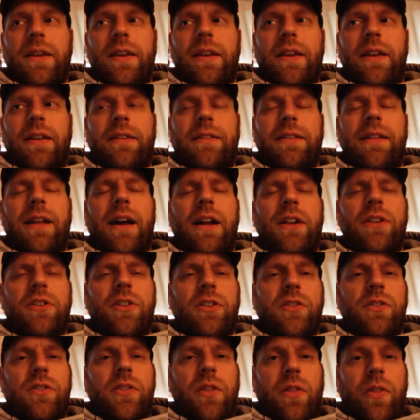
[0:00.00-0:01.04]
it's not
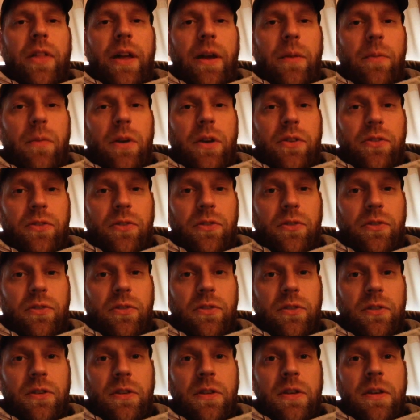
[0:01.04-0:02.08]
just the leg
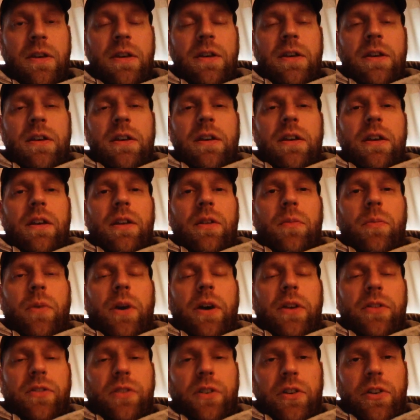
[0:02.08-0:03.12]
muscles and the
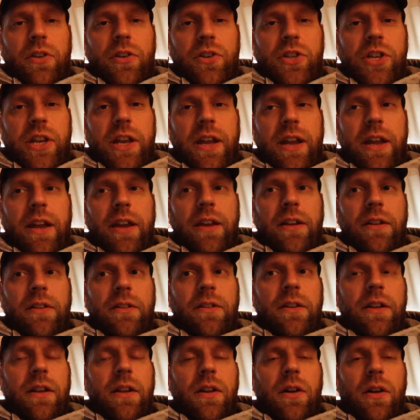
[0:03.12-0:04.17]
posterior chain
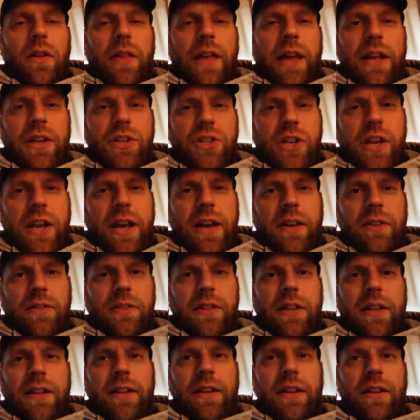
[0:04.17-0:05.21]
and all that jazz
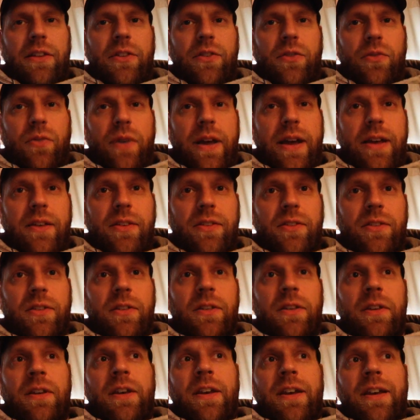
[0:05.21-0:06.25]
that needs a rest.
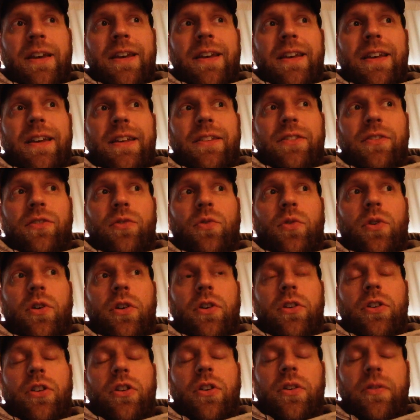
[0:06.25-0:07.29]
It's your
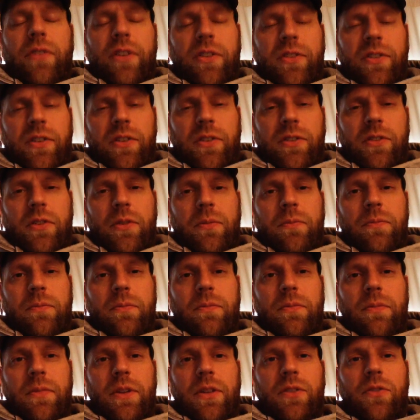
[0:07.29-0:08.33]
nervous system.
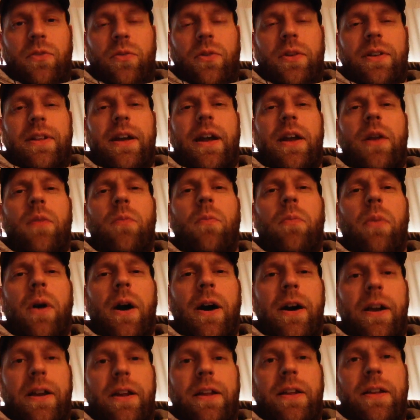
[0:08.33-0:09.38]
It's your entire
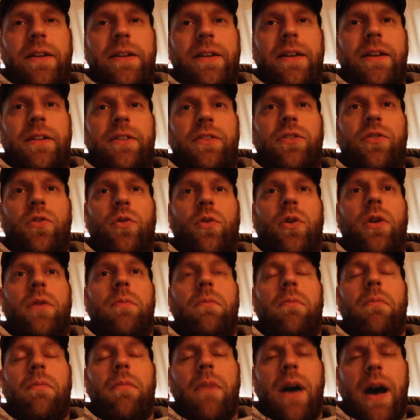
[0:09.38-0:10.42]
body. It's your
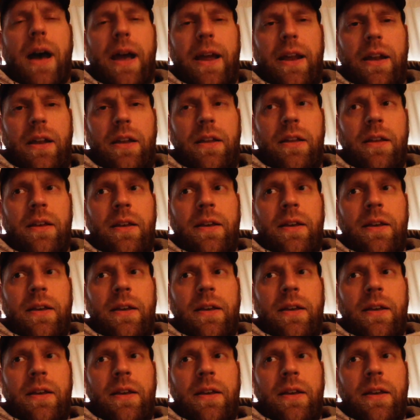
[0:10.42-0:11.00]
mind.